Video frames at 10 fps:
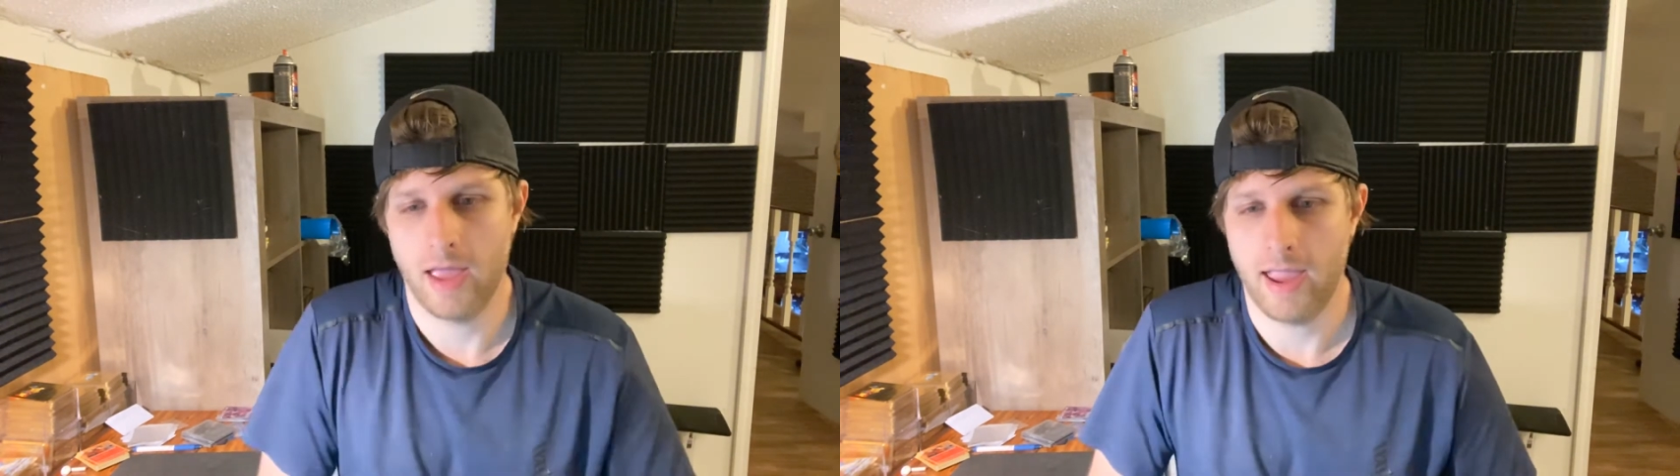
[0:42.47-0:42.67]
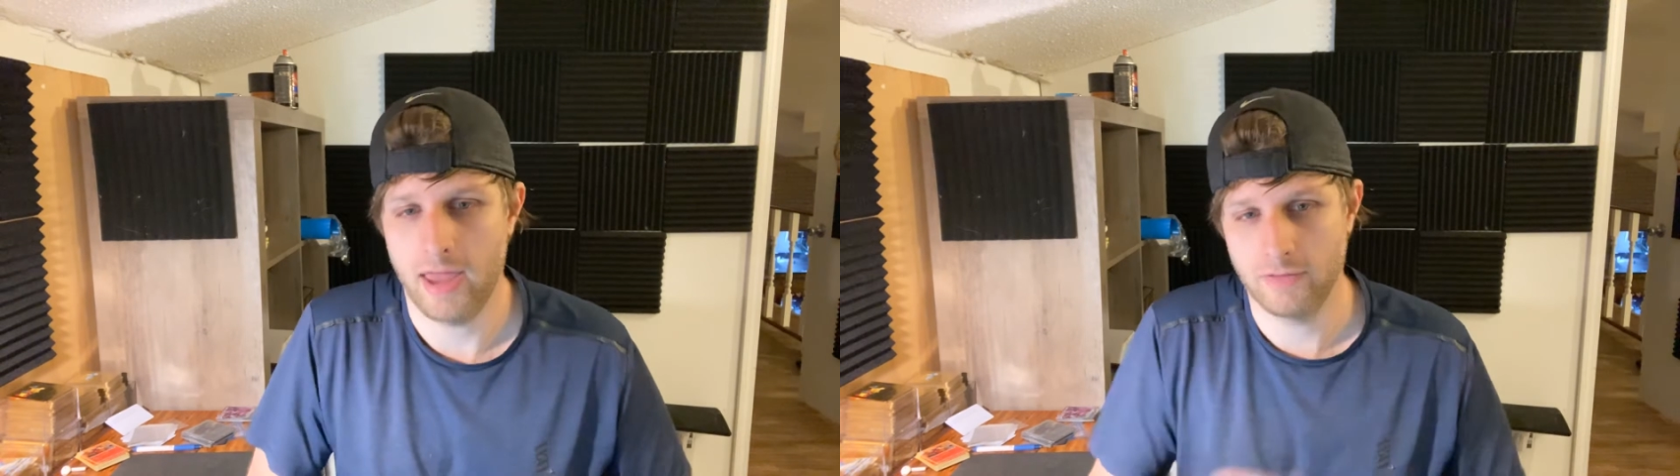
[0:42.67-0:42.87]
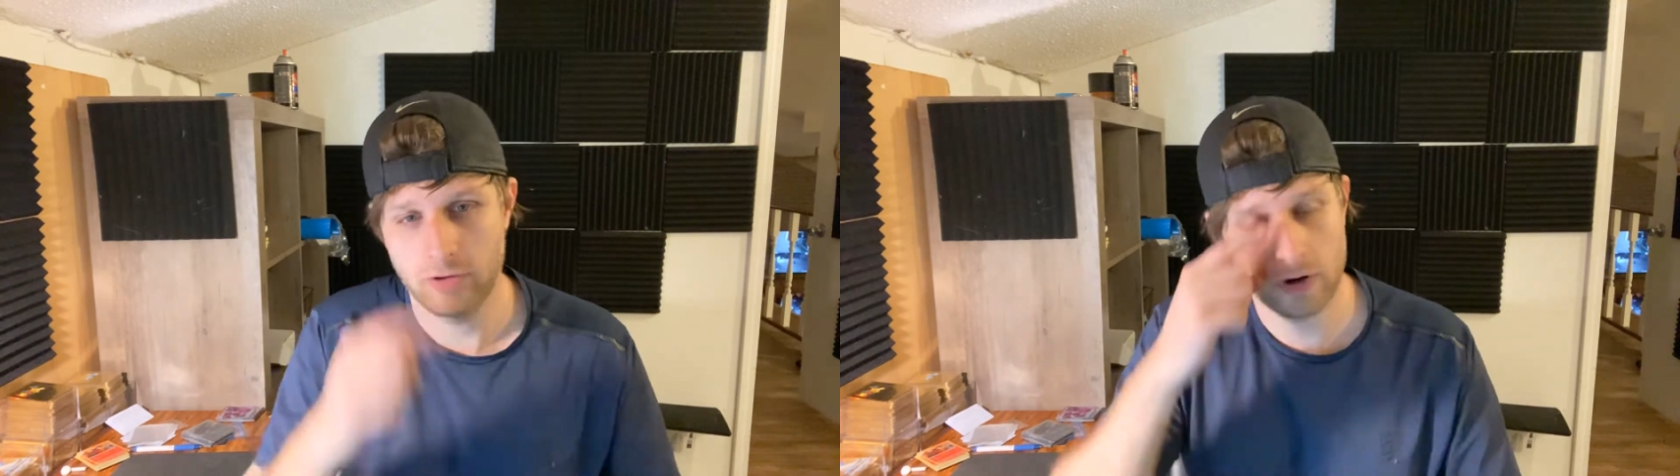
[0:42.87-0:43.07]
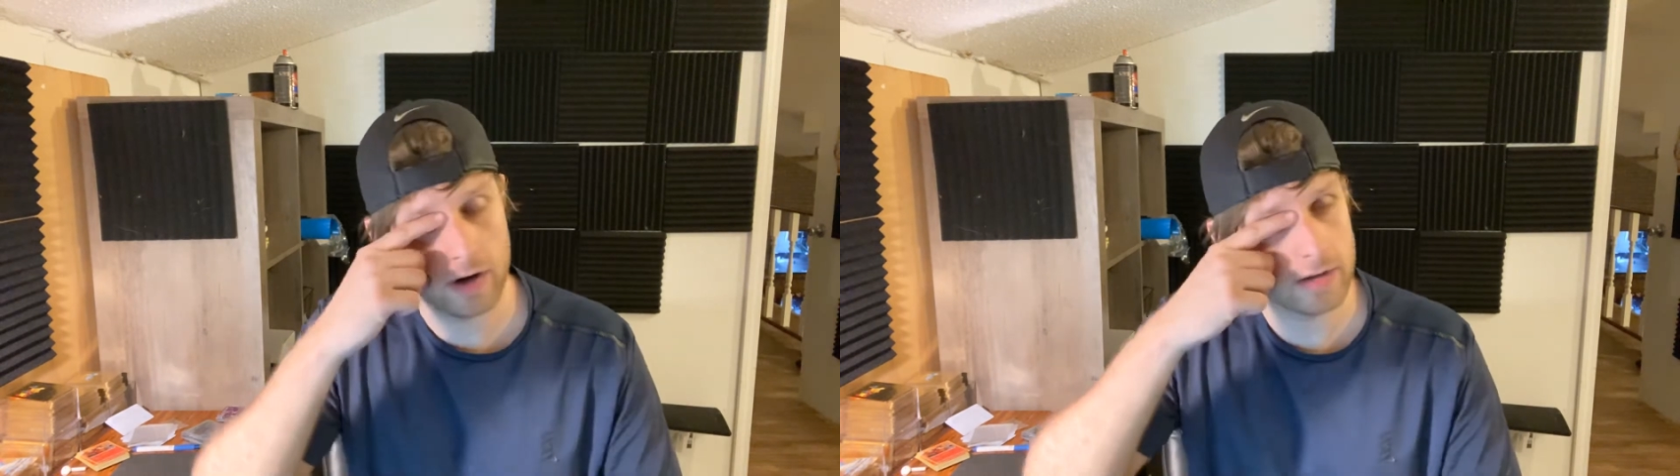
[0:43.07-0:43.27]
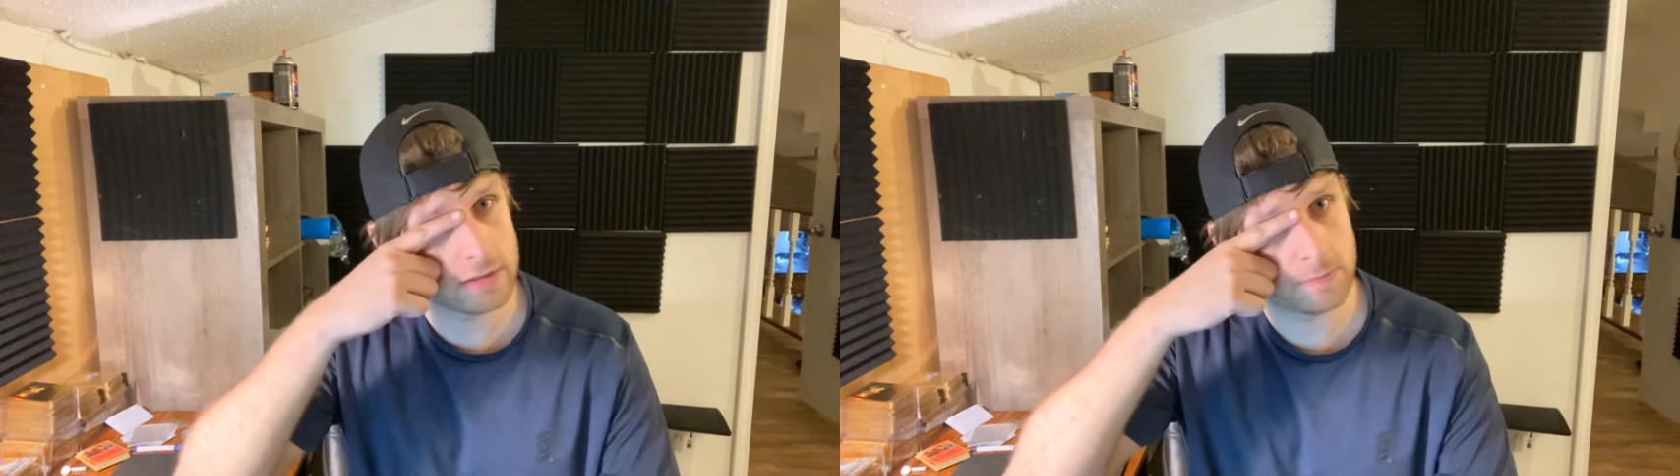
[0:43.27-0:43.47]
And if you're
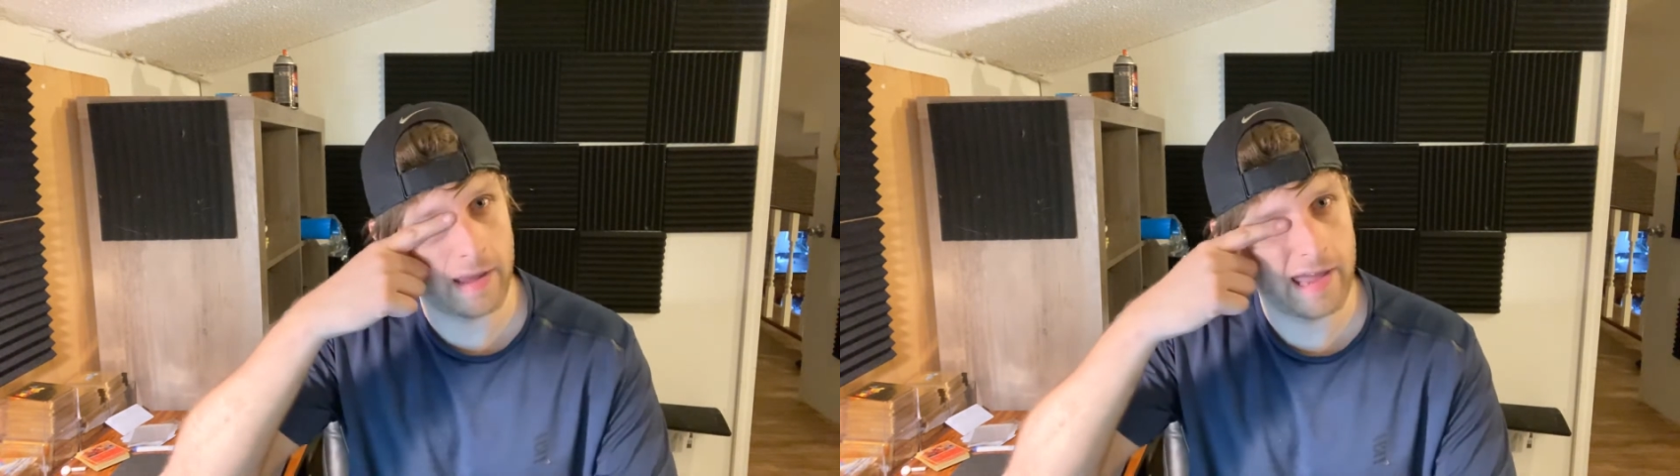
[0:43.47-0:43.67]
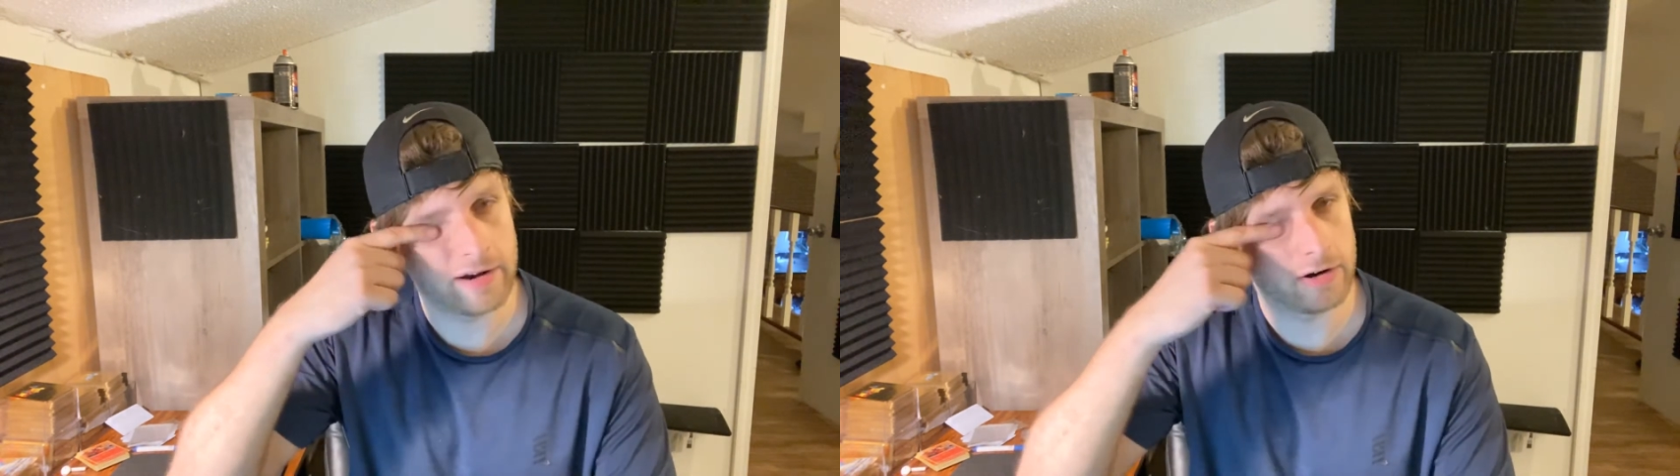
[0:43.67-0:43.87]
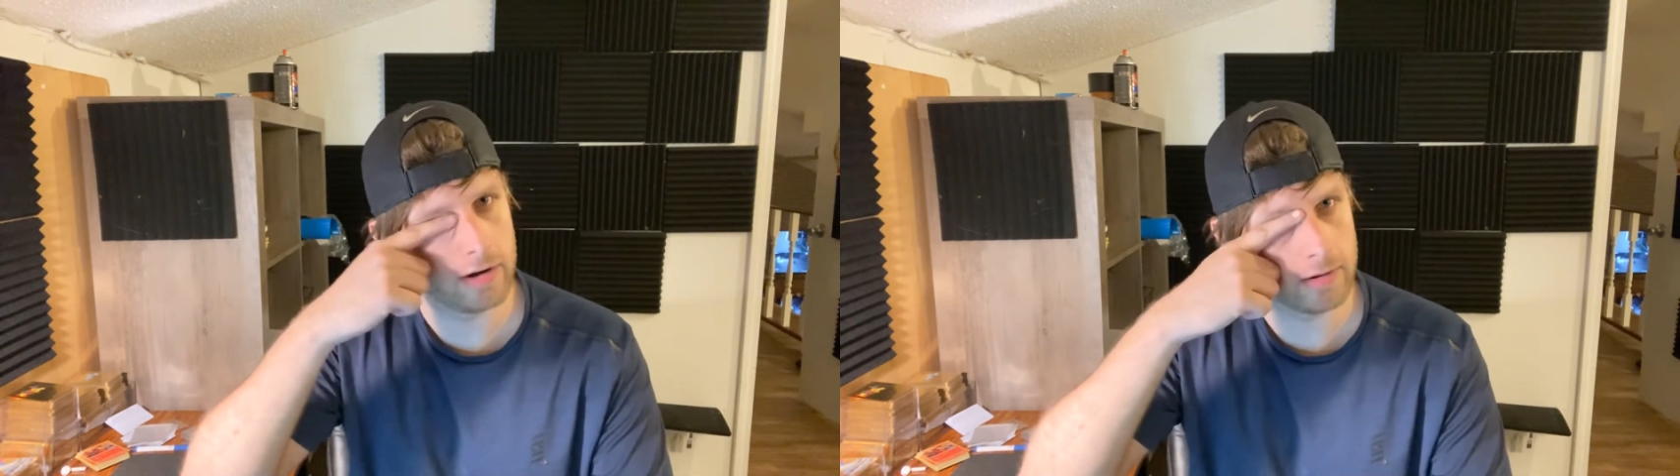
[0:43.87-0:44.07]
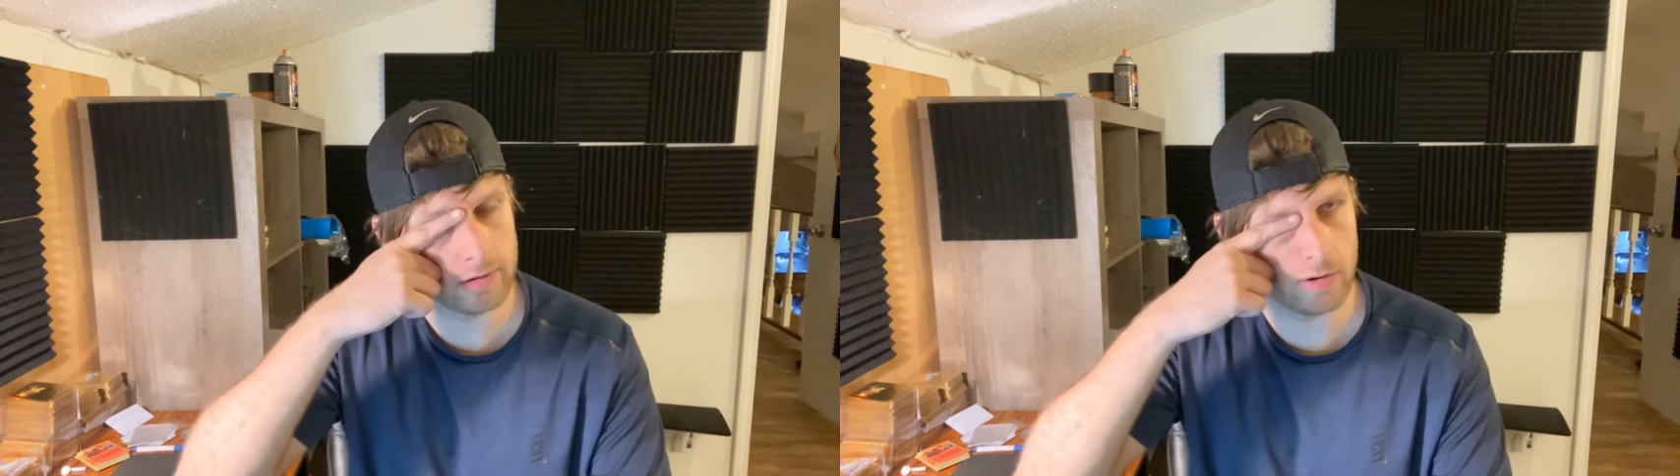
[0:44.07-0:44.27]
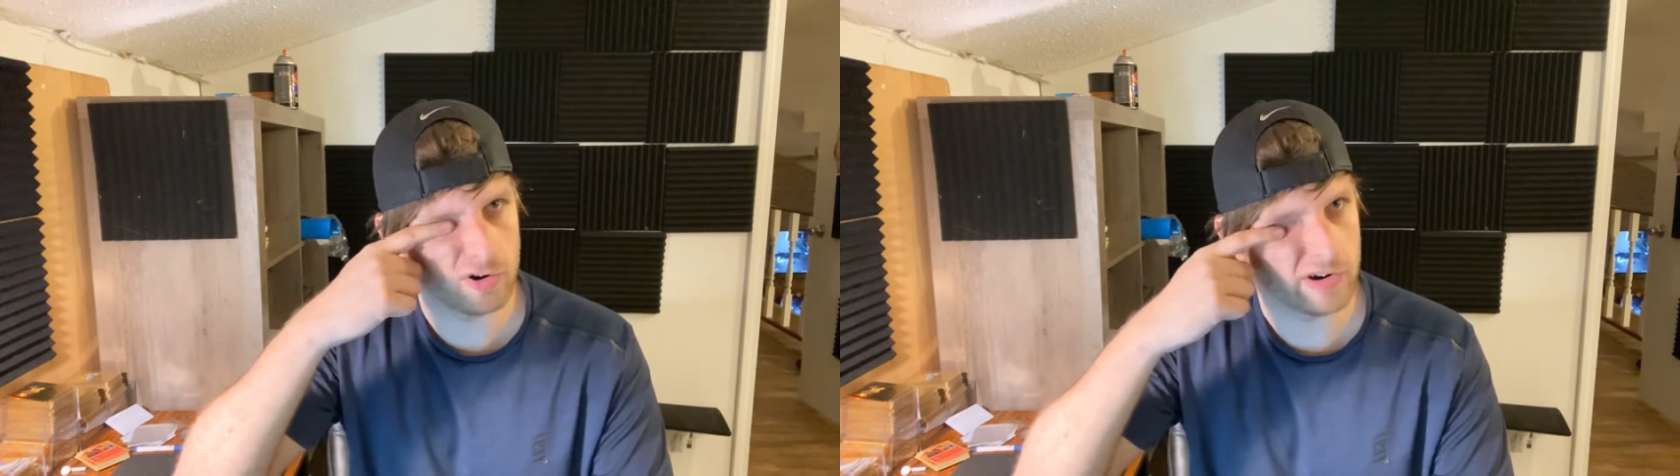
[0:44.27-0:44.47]
gonna spend or
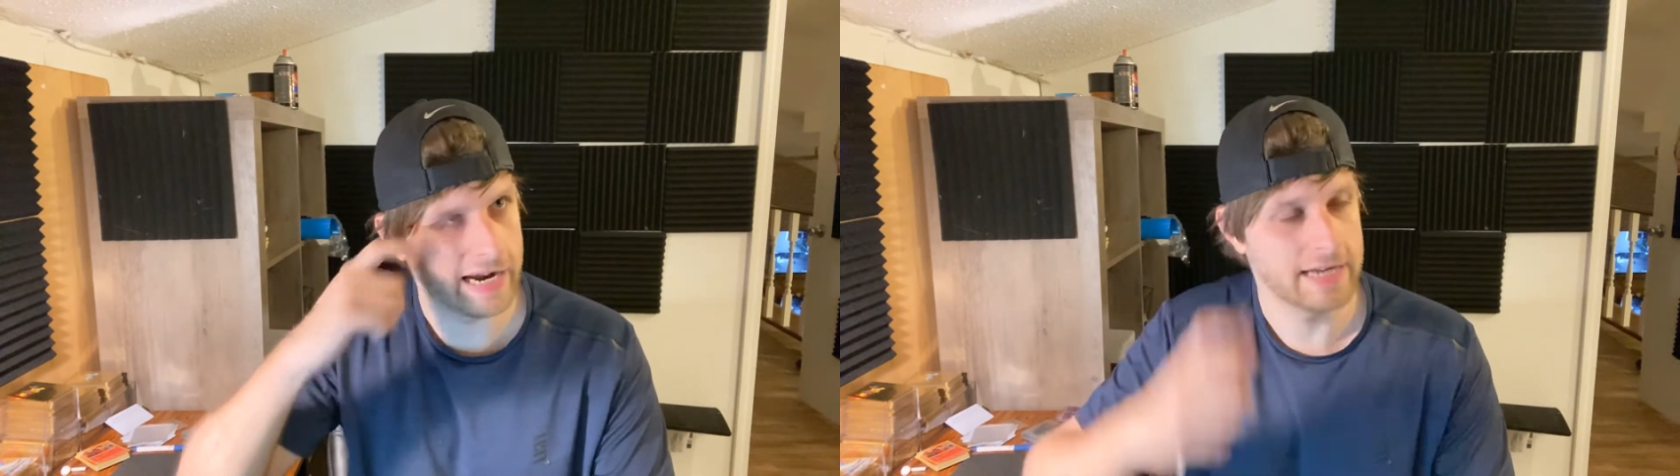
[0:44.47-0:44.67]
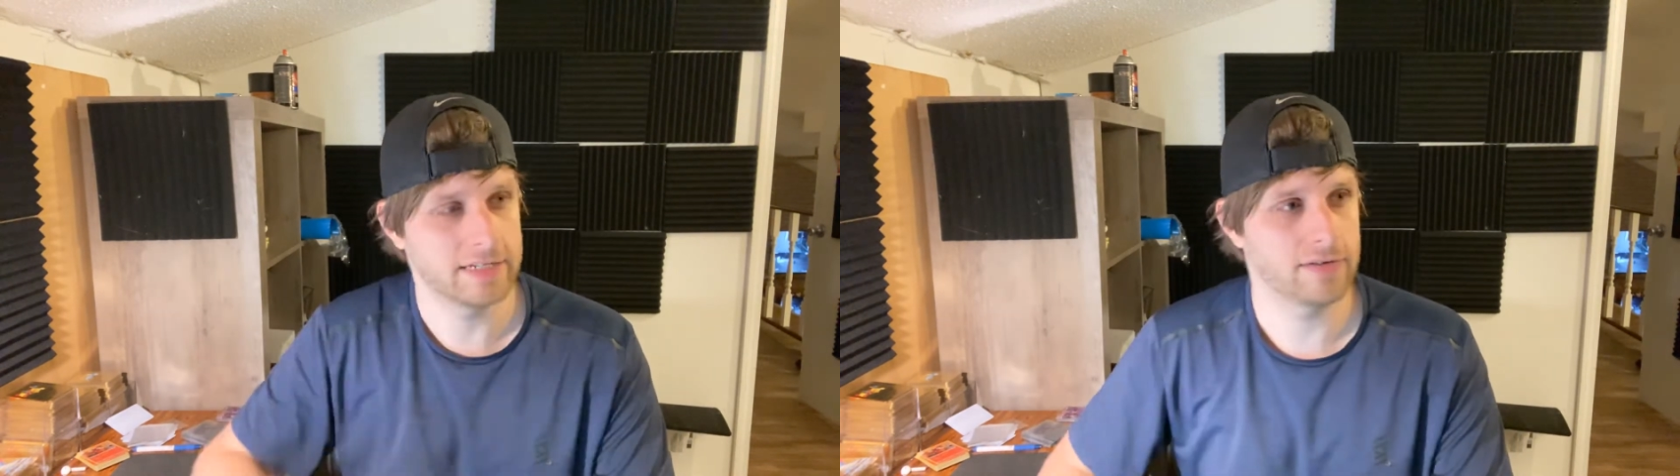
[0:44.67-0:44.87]
go crazy